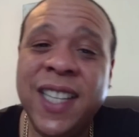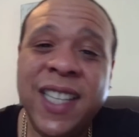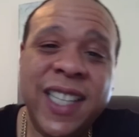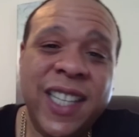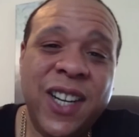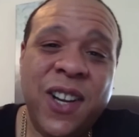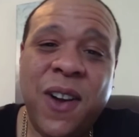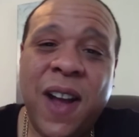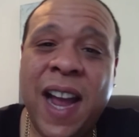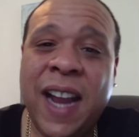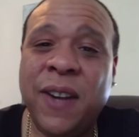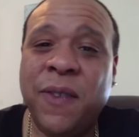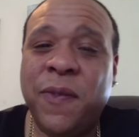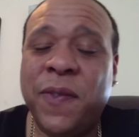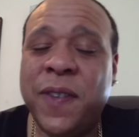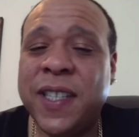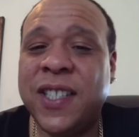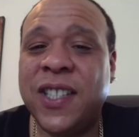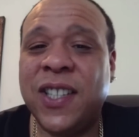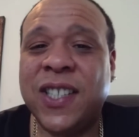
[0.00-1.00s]
You know, Iron
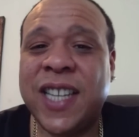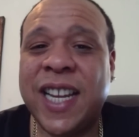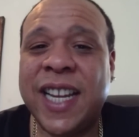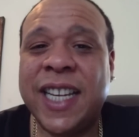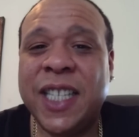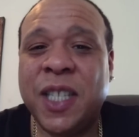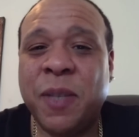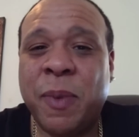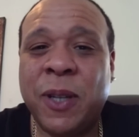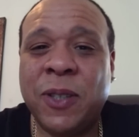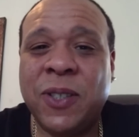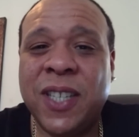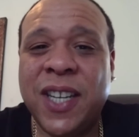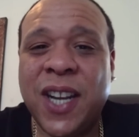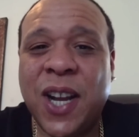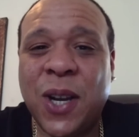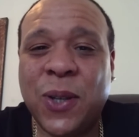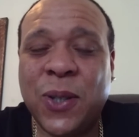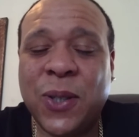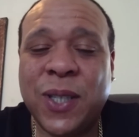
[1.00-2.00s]
Fist looks like he's about to
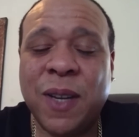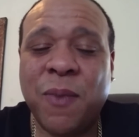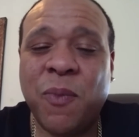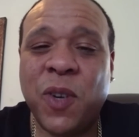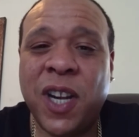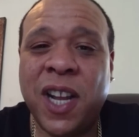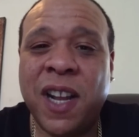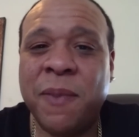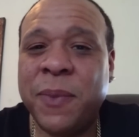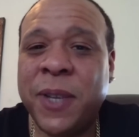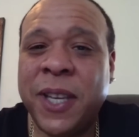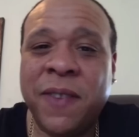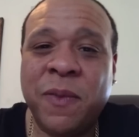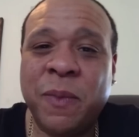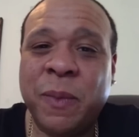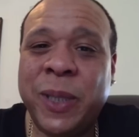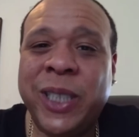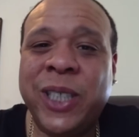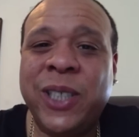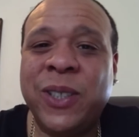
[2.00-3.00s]
knuckle someone up, give him
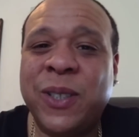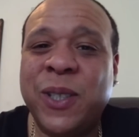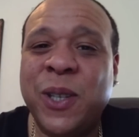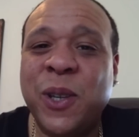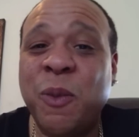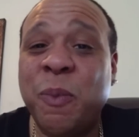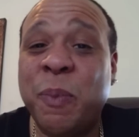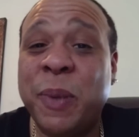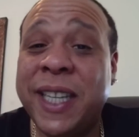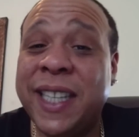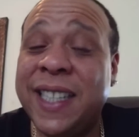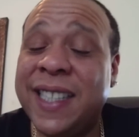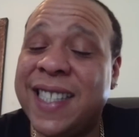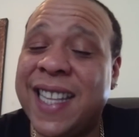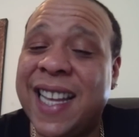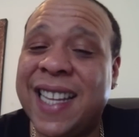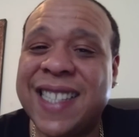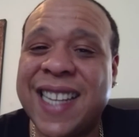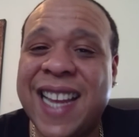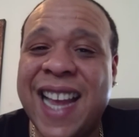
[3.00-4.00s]
a little two-piece.
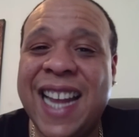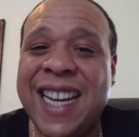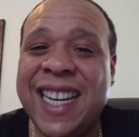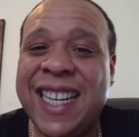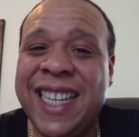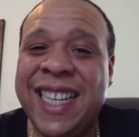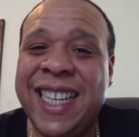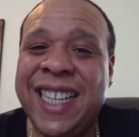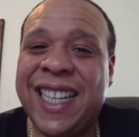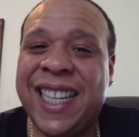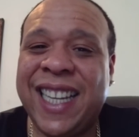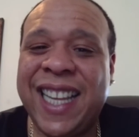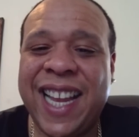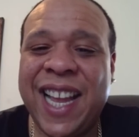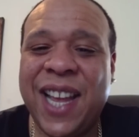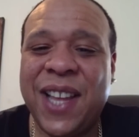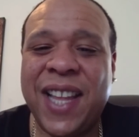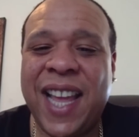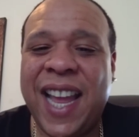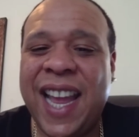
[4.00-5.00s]
That's kind of neat. I like
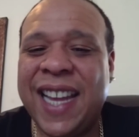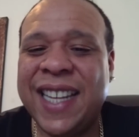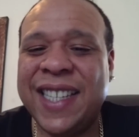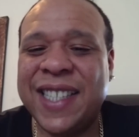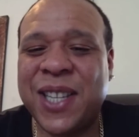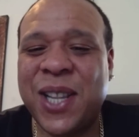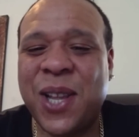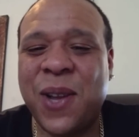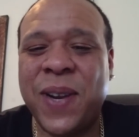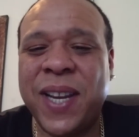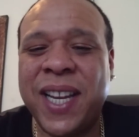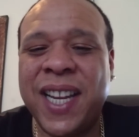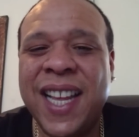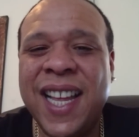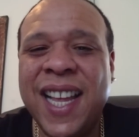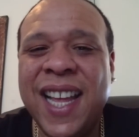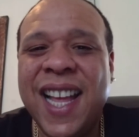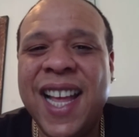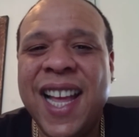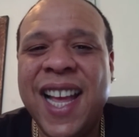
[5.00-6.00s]
how the hand's glowing.
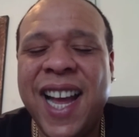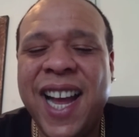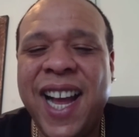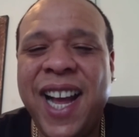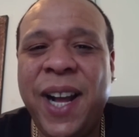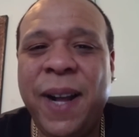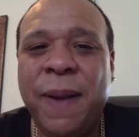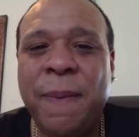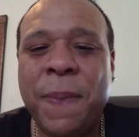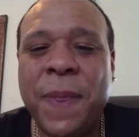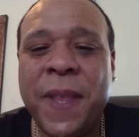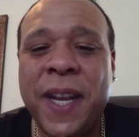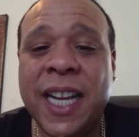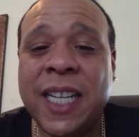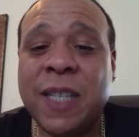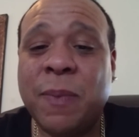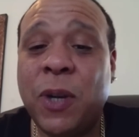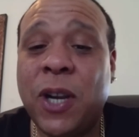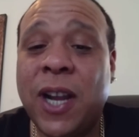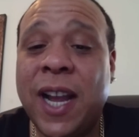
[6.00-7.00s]
The
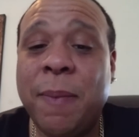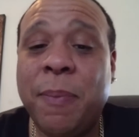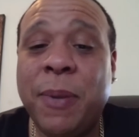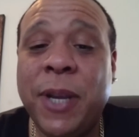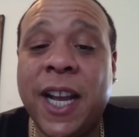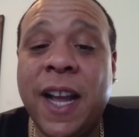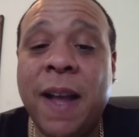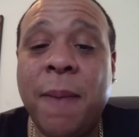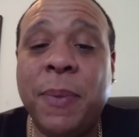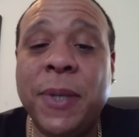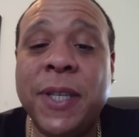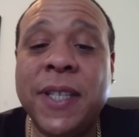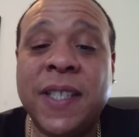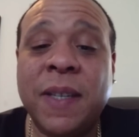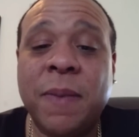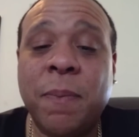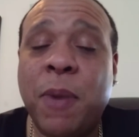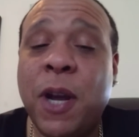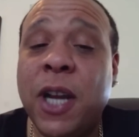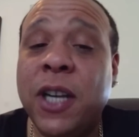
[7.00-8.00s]
next book I'd pick up is
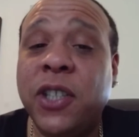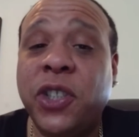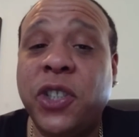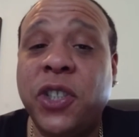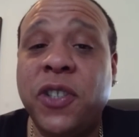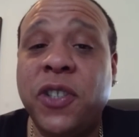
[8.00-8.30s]
Punisher